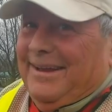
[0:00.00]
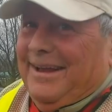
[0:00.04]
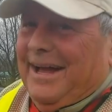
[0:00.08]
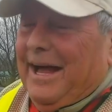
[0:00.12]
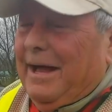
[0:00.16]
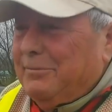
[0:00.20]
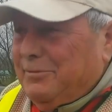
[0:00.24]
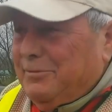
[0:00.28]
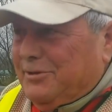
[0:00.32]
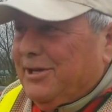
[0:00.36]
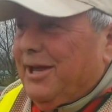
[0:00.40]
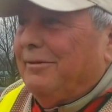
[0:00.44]

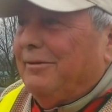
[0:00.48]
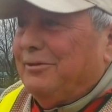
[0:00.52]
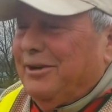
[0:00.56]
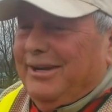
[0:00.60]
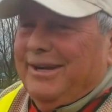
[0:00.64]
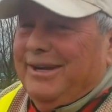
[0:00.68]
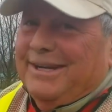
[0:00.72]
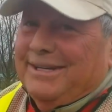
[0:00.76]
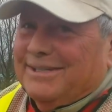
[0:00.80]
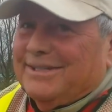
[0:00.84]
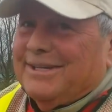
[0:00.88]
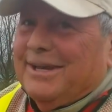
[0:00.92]
I'm
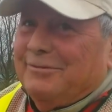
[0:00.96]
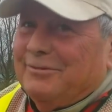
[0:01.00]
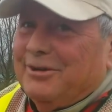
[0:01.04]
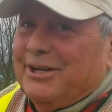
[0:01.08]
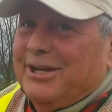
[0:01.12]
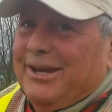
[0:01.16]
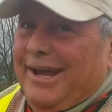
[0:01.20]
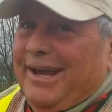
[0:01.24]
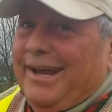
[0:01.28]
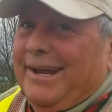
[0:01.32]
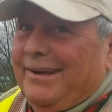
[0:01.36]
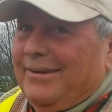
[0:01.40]
70. He's
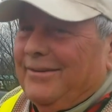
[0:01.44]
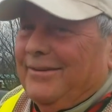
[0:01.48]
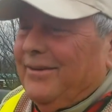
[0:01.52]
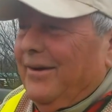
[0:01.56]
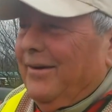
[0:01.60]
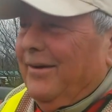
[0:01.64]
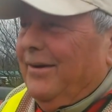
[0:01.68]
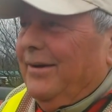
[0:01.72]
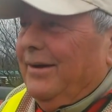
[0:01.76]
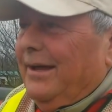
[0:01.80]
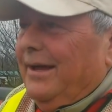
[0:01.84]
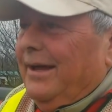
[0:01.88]
78. Okay.
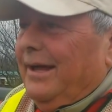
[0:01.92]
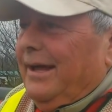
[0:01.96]
So